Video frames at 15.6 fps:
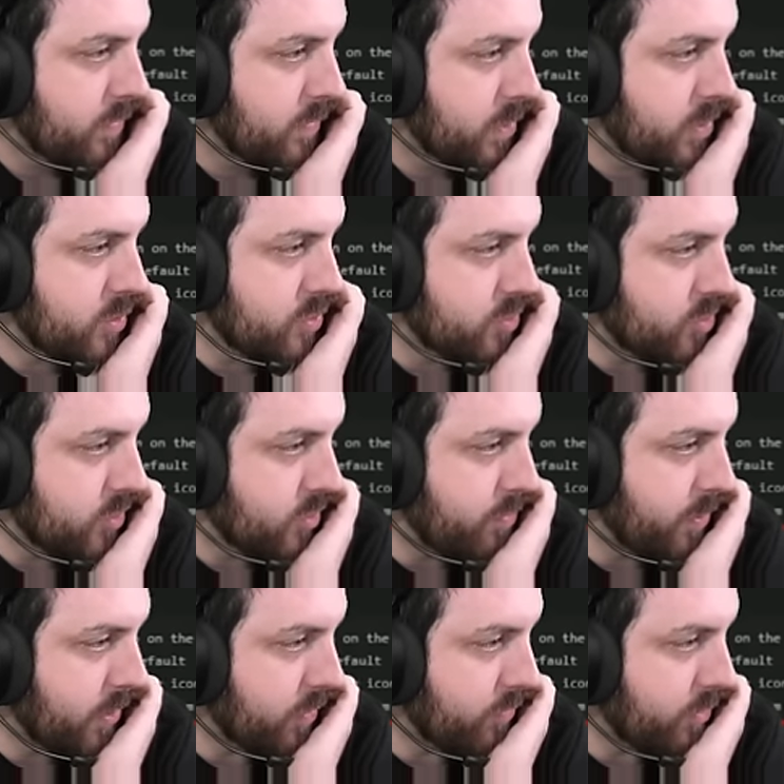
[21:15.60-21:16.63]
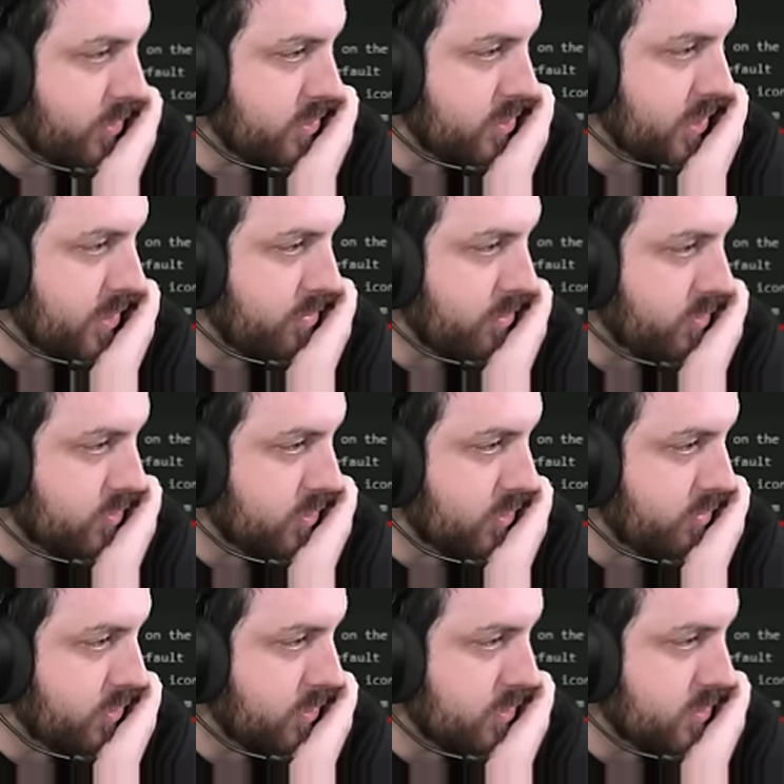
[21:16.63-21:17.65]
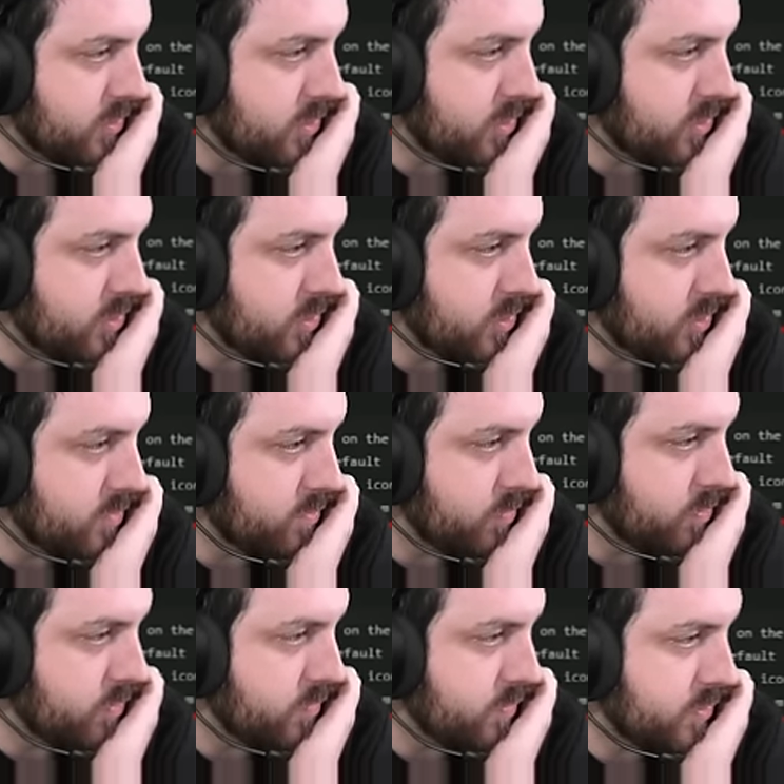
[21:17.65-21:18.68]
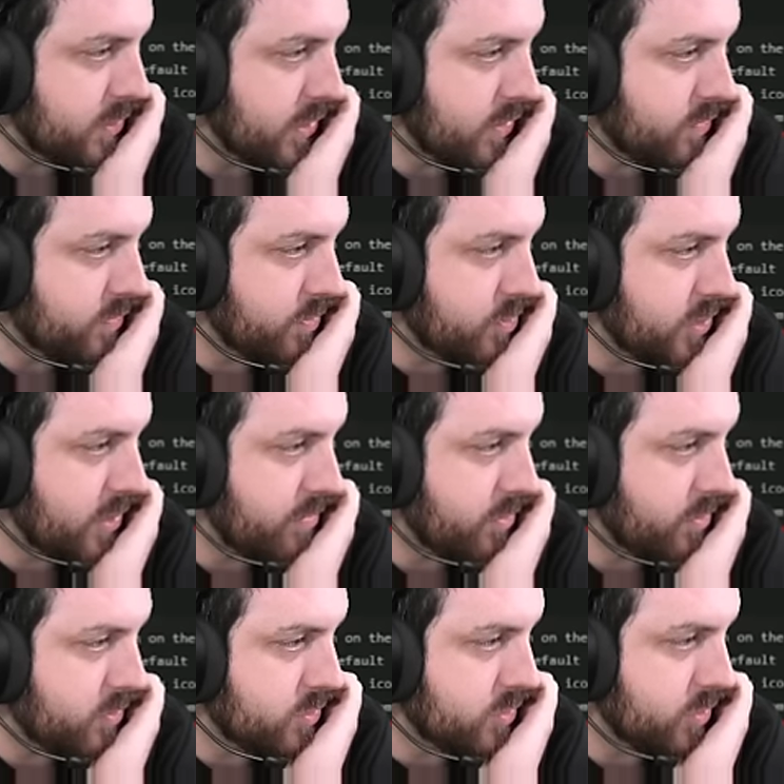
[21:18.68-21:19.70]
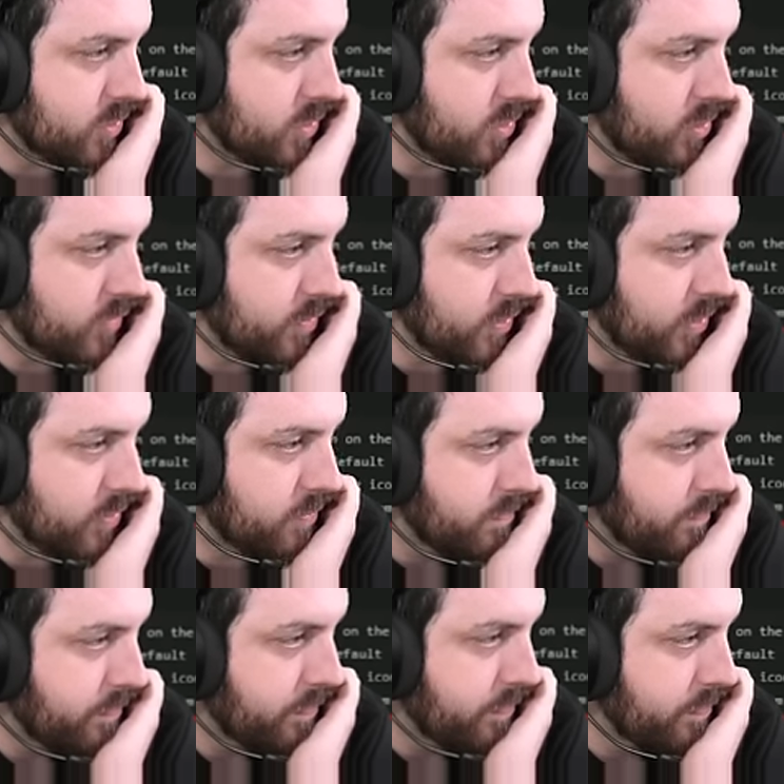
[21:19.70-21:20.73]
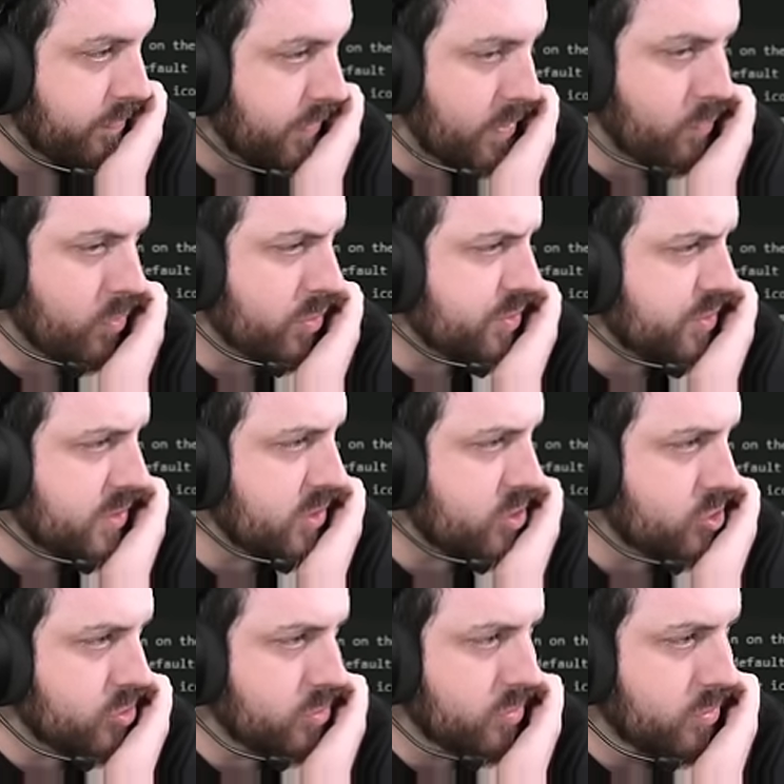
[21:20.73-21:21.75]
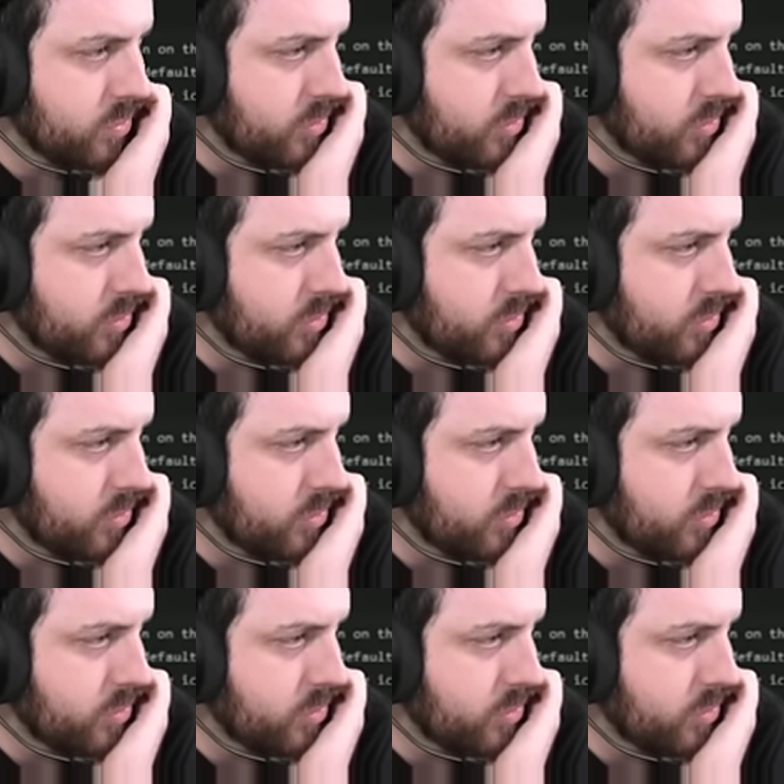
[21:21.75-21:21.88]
It's just not the plug and read in the chat box though, because it essentially just moves text from the chat box to an overhead. Then what's the issue?